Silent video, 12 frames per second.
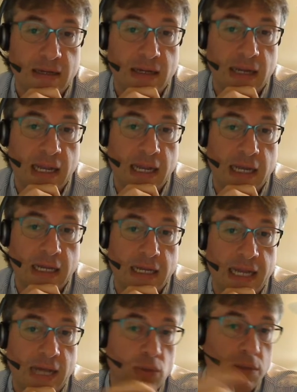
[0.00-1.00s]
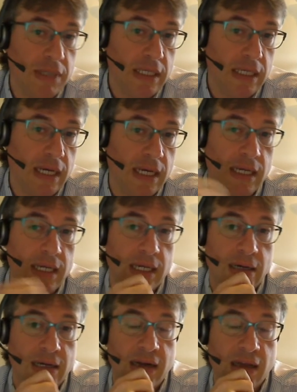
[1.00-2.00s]
And that would be,
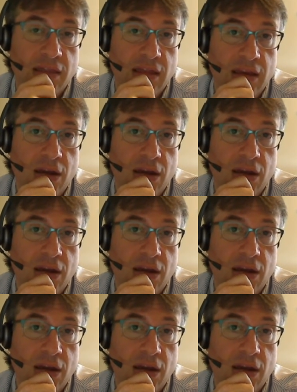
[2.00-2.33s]
I think,